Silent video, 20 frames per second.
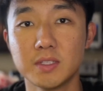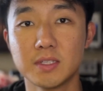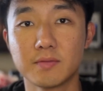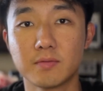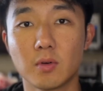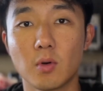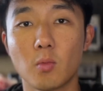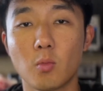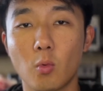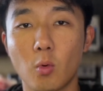
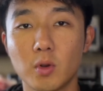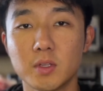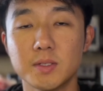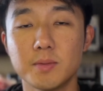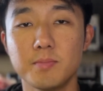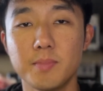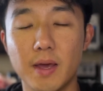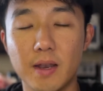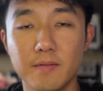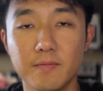different rewards
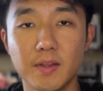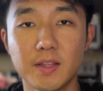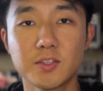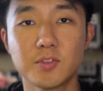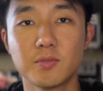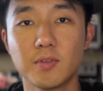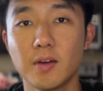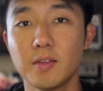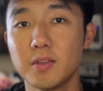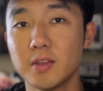and benefits
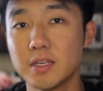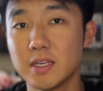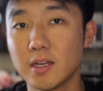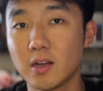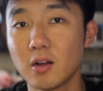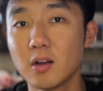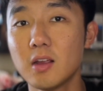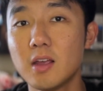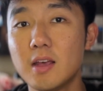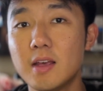throughout the
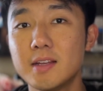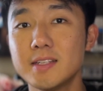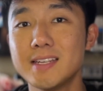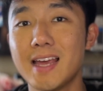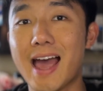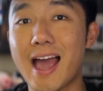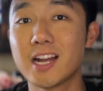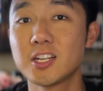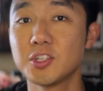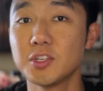year to
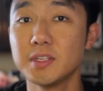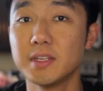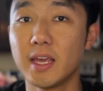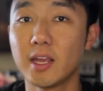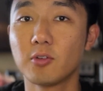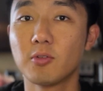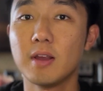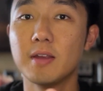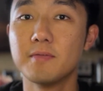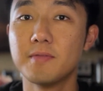actually
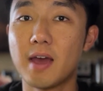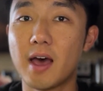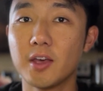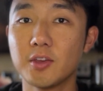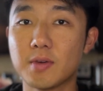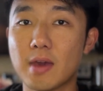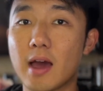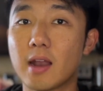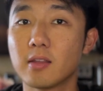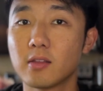get great
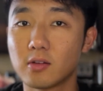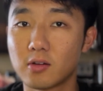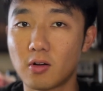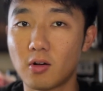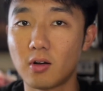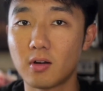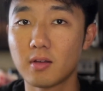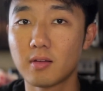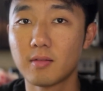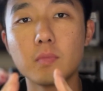value out of the
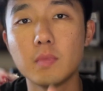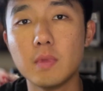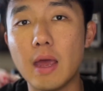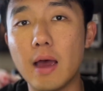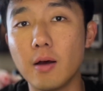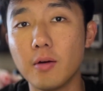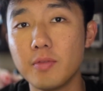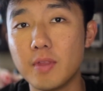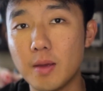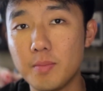card.
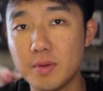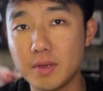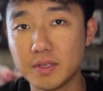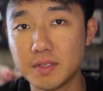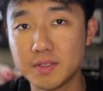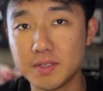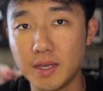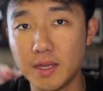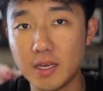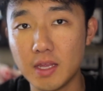Now, that being
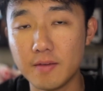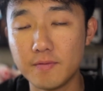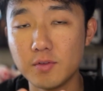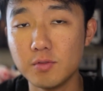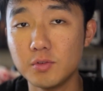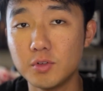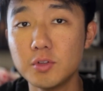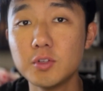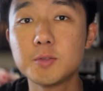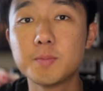said, if you
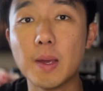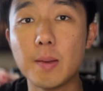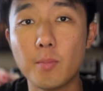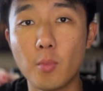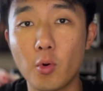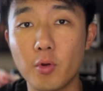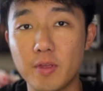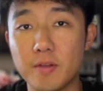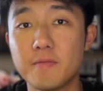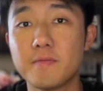do spend
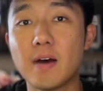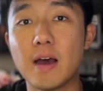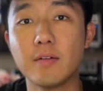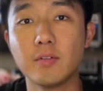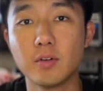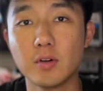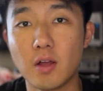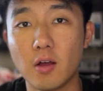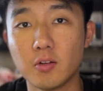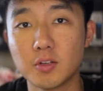more than
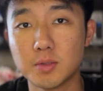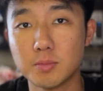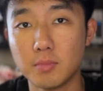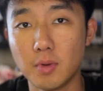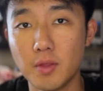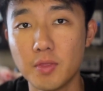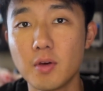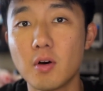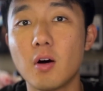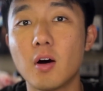$500 a
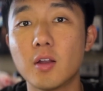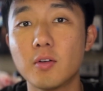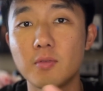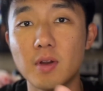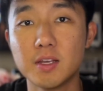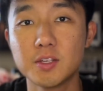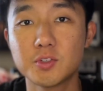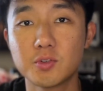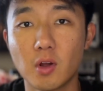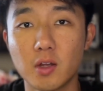month on
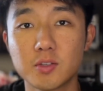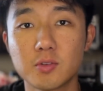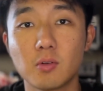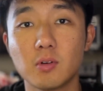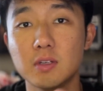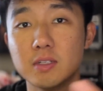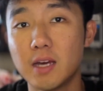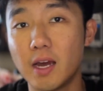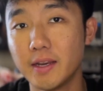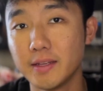restaurants or
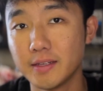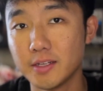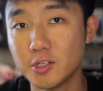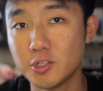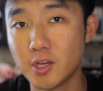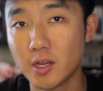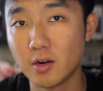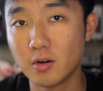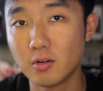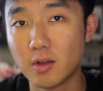dining in
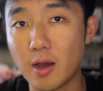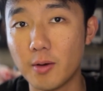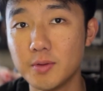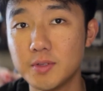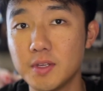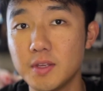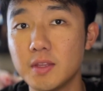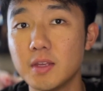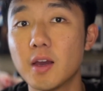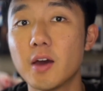general, I would
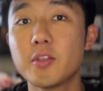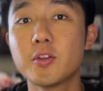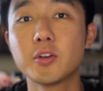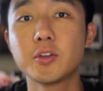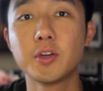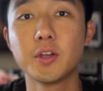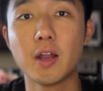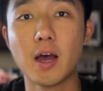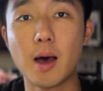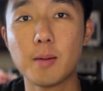say the other
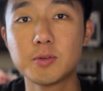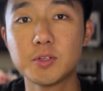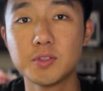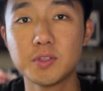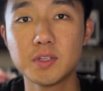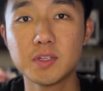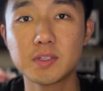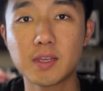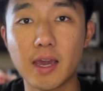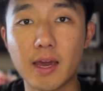good option in
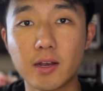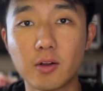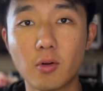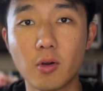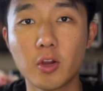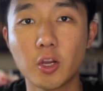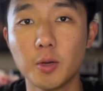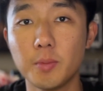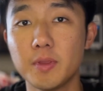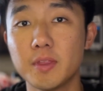this
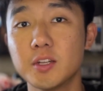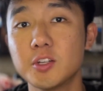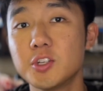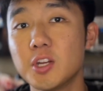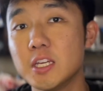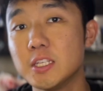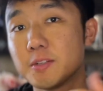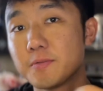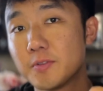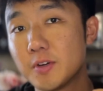category are going to be the
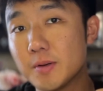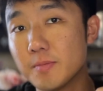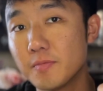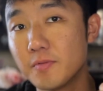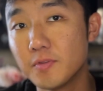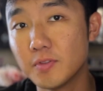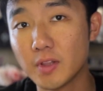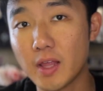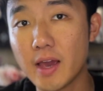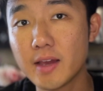Chase Freedom
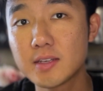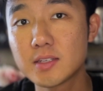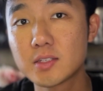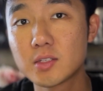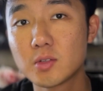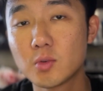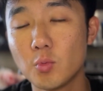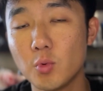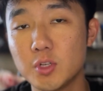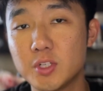
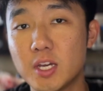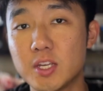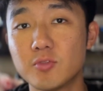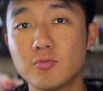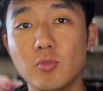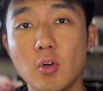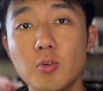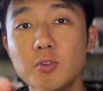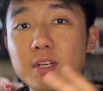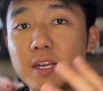Flex, which has
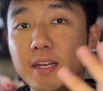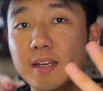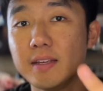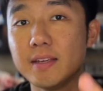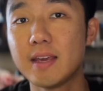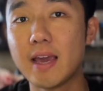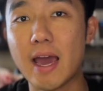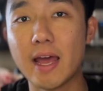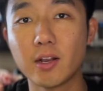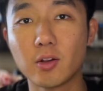rotating
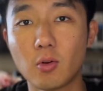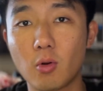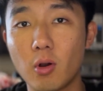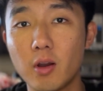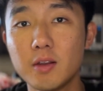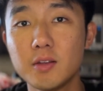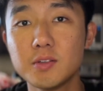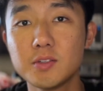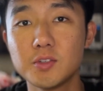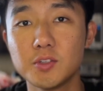
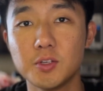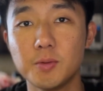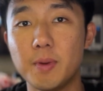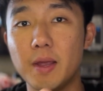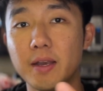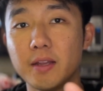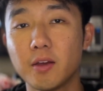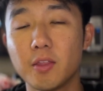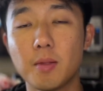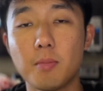categories. So
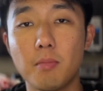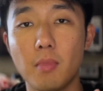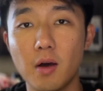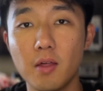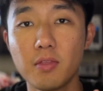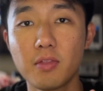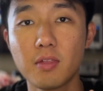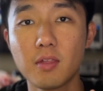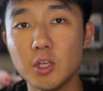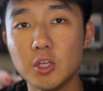depending on the
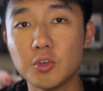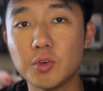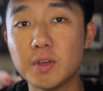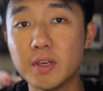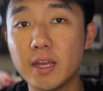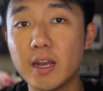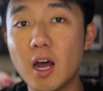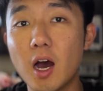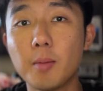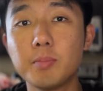month, you can
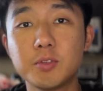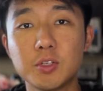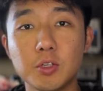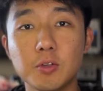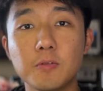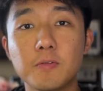get up to